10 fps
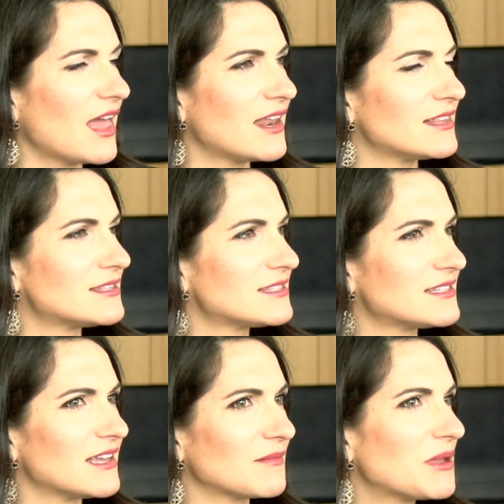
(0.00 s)
And
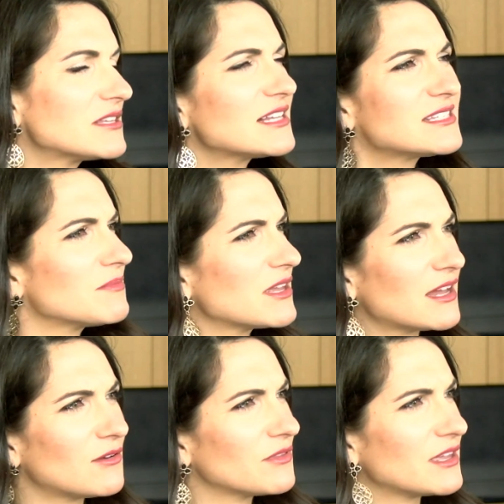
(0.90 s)
it's because that's something
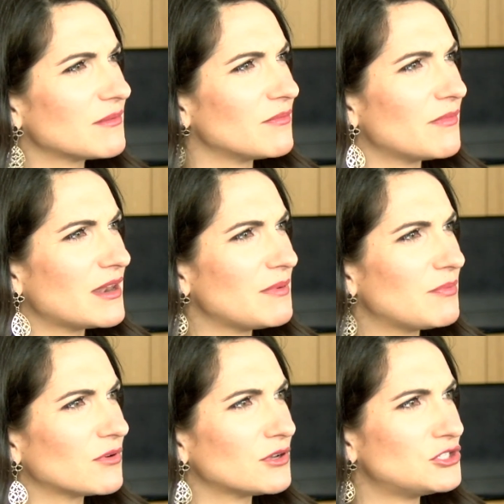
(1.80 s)
I don't think many
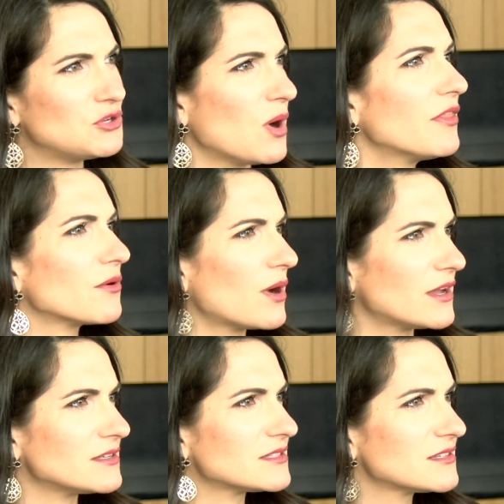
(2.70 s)
people could do
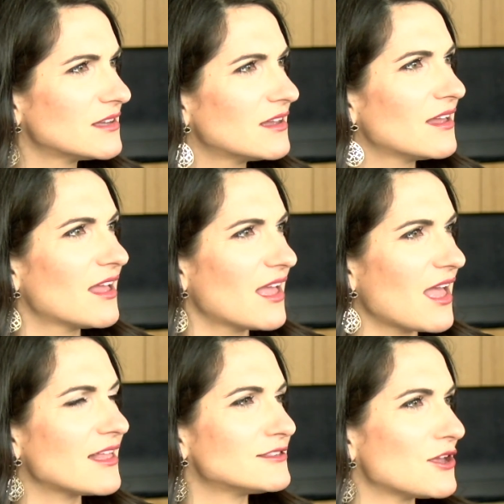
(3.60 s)
otherwise.
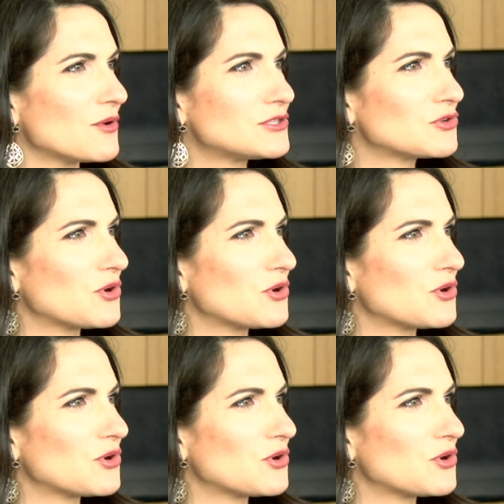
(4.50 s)
And so it's a